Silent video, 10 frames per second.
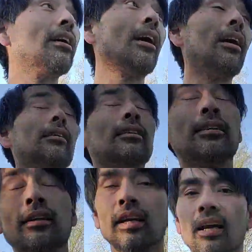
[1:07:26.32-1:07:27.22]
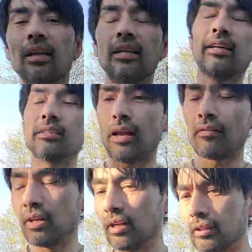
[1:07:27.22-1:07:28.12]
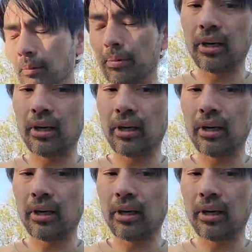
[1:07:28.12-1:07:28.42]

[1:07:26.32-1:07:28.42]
And Lincoln's having a temper